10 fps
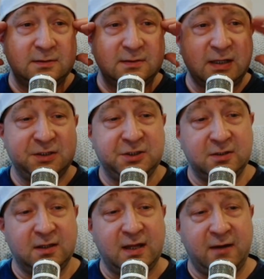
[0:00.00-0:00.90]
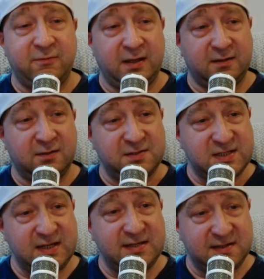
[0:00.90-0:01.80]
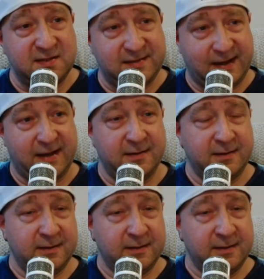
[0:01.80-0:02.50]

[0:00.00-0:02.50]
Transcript: they should have left it, because season 10,